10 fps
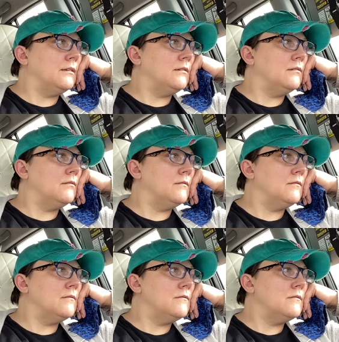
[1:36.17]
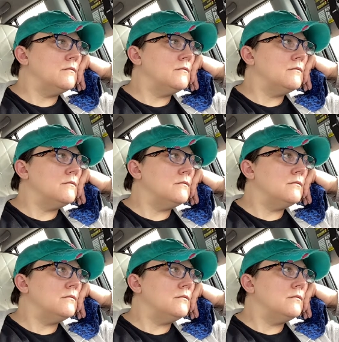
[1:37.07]

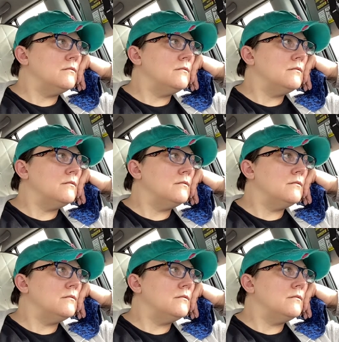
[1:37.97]
(no one is talking)